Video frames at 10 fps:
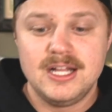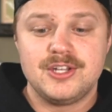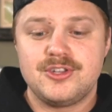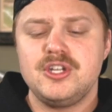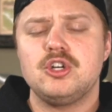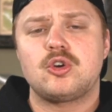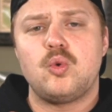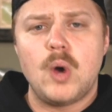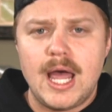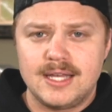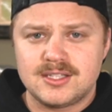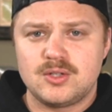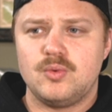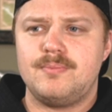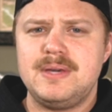So then your quest
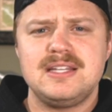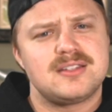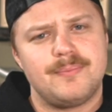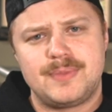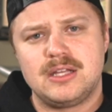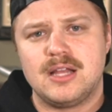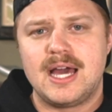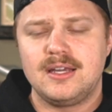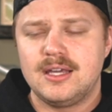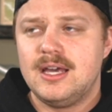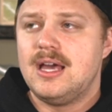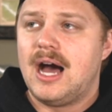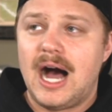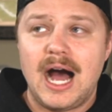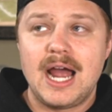would be something like,
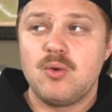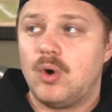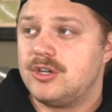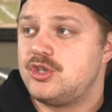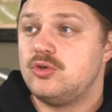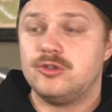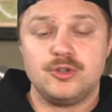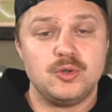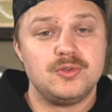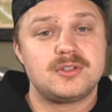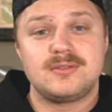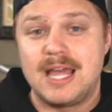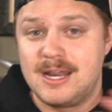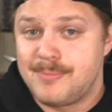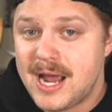I want to lose
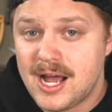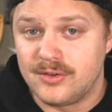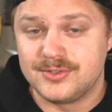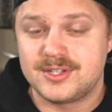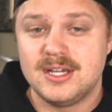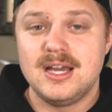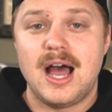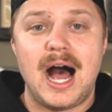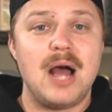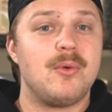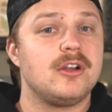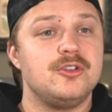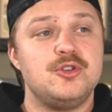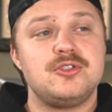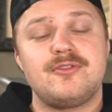10 pounds. I want to
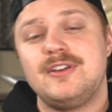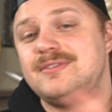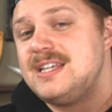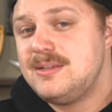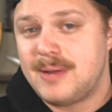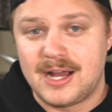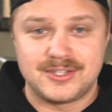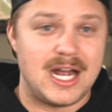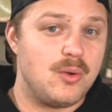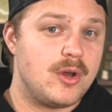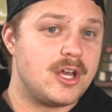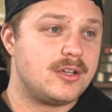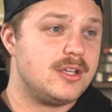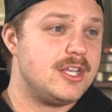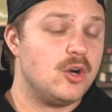lose 15 pounds. I want to,
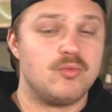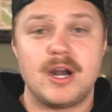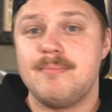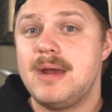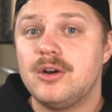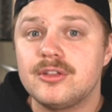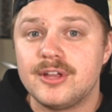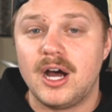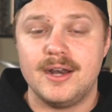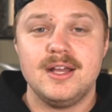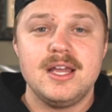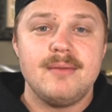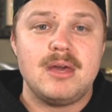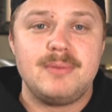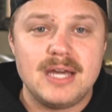run a marathon.
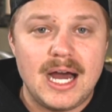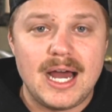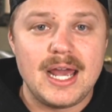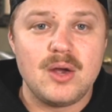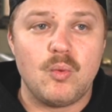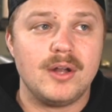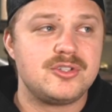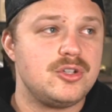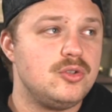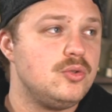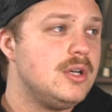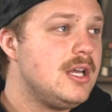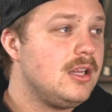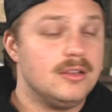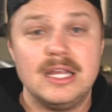Maybe I want to
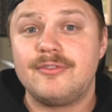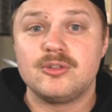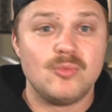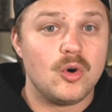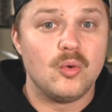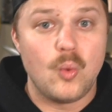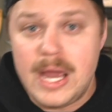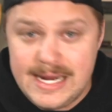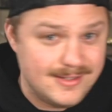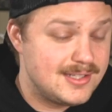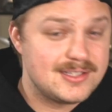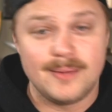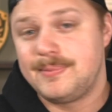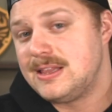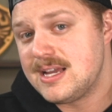lift more weight,
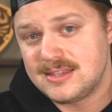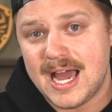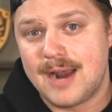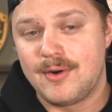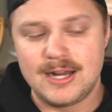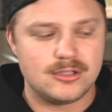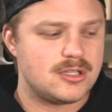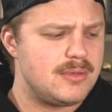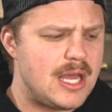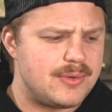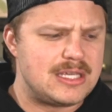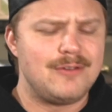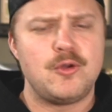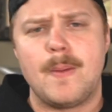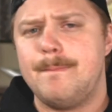something like that, right? Something that would give
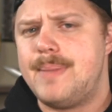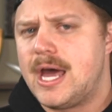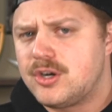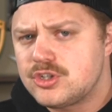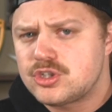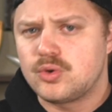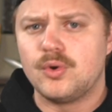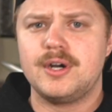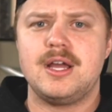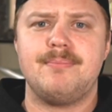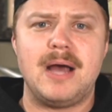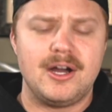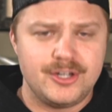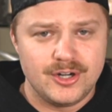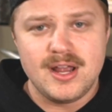you a better story
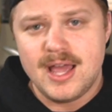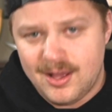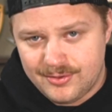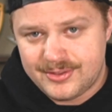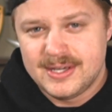about your health.